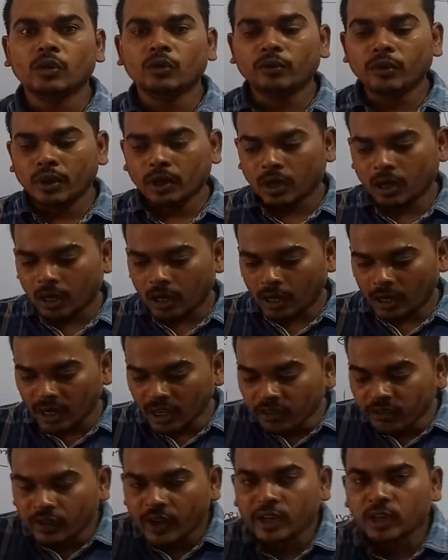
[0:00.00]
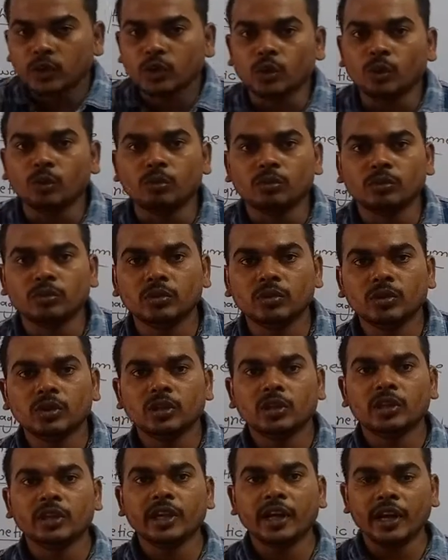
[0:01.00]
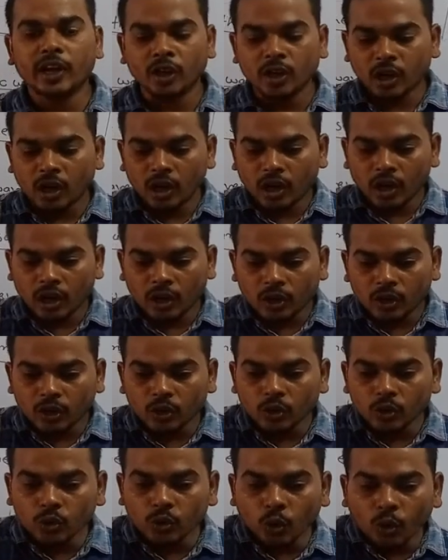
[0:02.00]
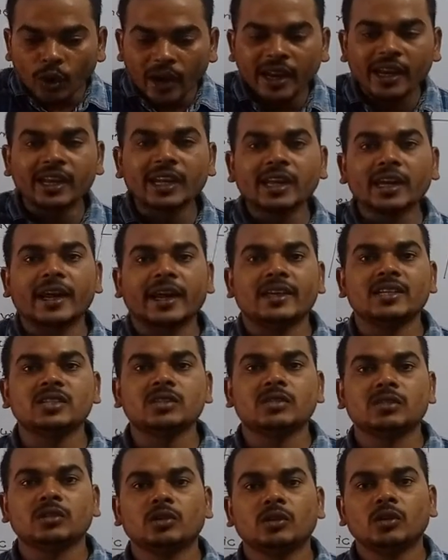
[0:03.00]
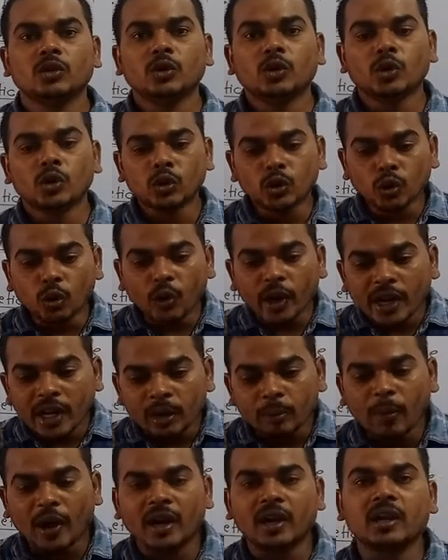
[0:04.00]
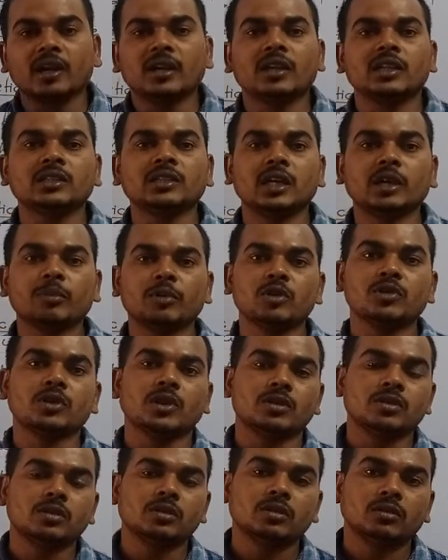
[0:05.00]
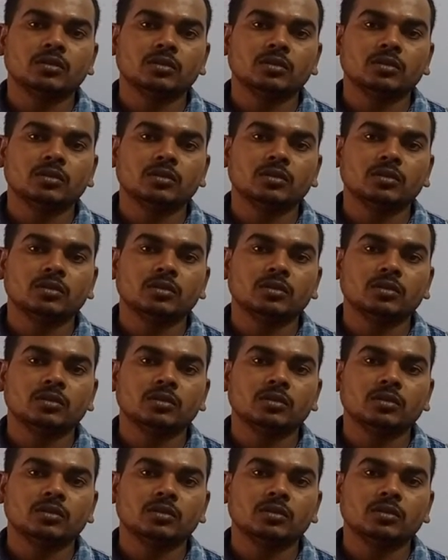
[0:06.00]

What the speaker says: In vacuum, there are no any gas, no any particles are present.